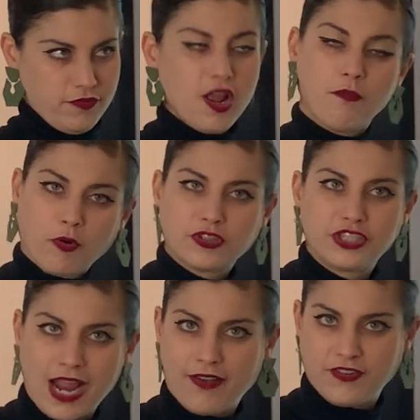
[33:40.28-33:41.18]
you know, more
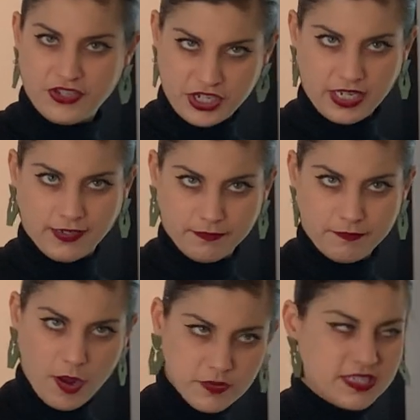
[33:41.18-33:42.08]
challenging
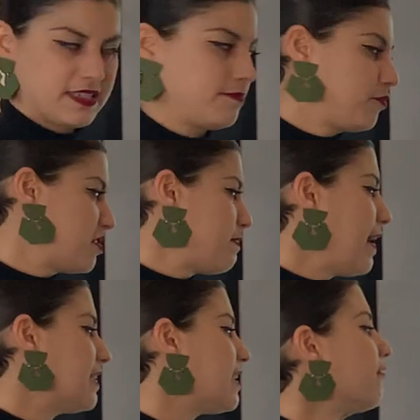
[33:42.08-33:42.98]
poses and
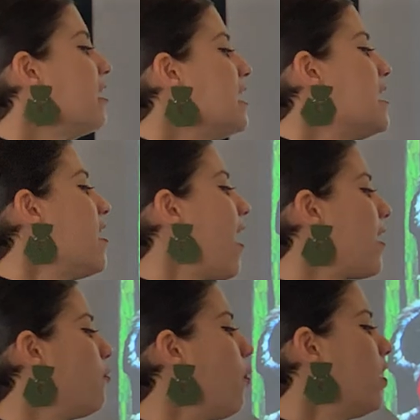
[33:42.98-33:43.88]
perspective.
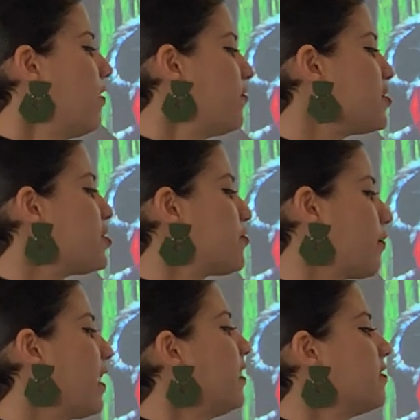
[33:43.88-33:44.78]
And one of the
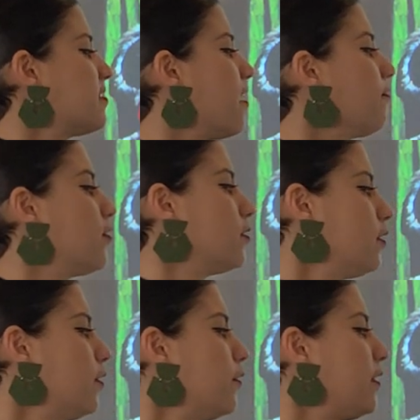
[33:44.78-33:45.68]
strings of the
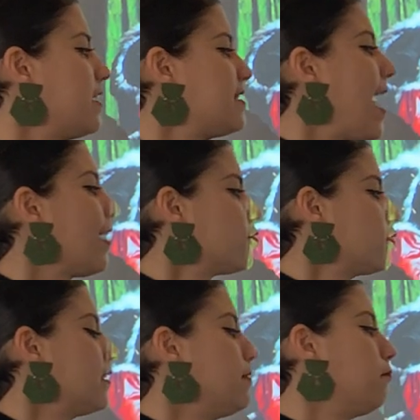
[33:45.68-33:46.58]
lute is
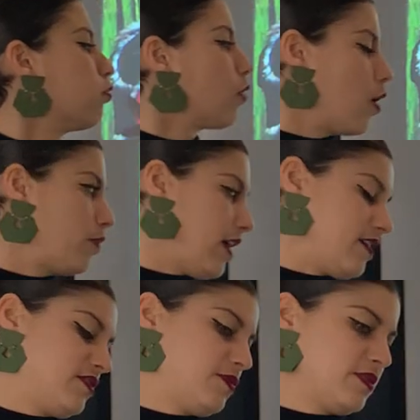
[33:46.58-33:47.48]
actually broken.
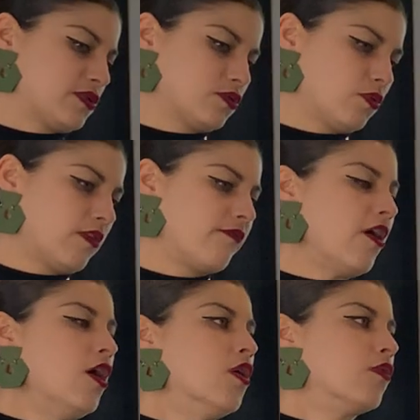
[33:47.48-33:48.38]
So it's sort of,
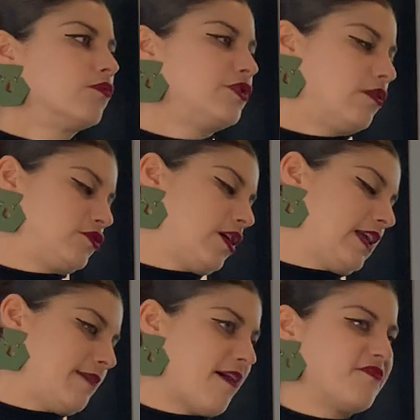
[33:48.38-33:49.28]
you know,
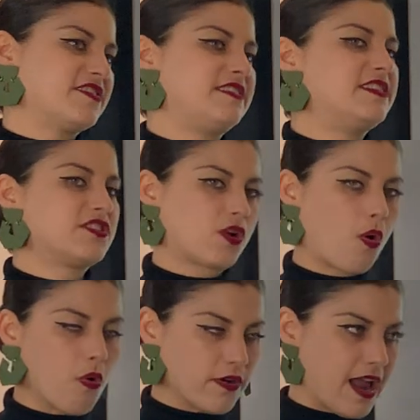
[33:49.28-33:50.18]
talking about this
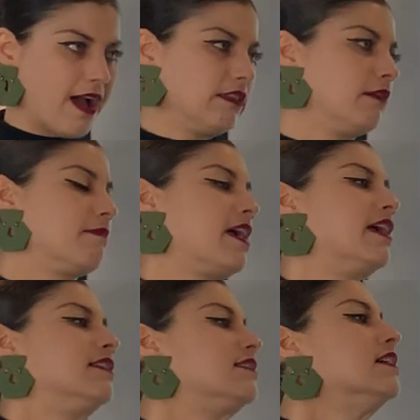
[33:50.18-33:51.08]
discord
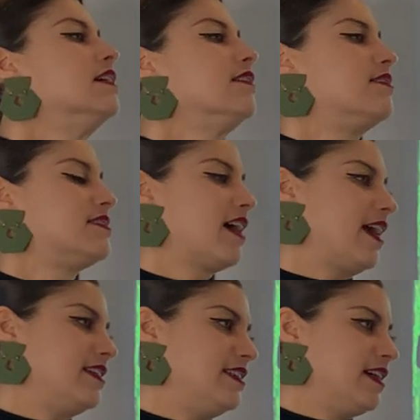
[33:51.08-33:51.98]
element, this
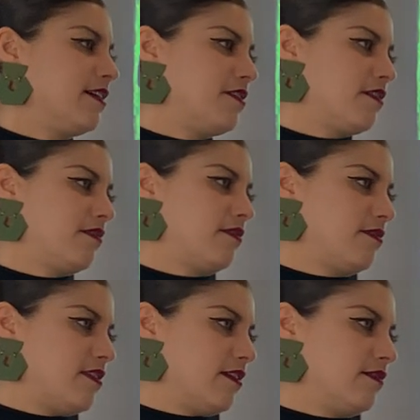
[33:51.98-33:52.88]
idea that,
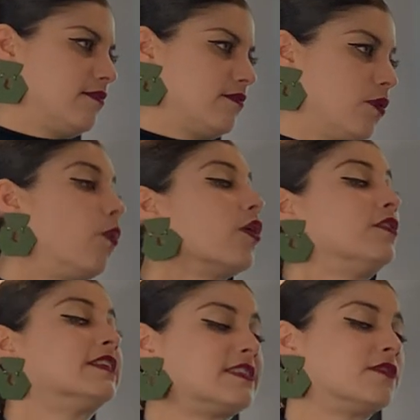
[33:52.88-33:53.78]
that the
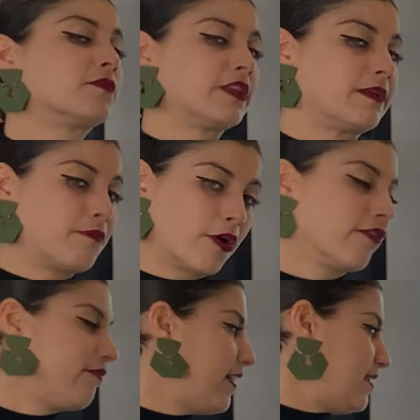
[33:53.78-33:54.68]
world isn't really
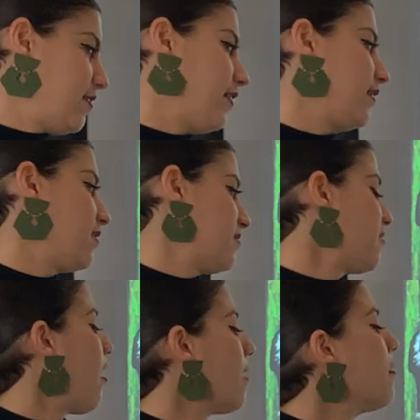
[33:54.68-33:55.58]
perfect during this
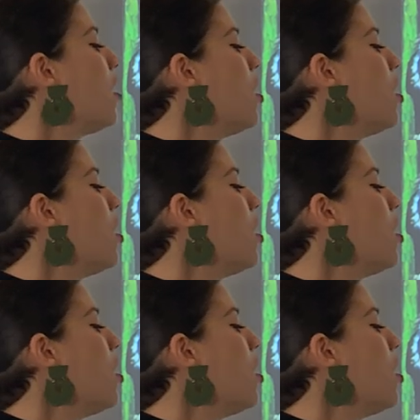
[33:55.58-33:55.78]
time.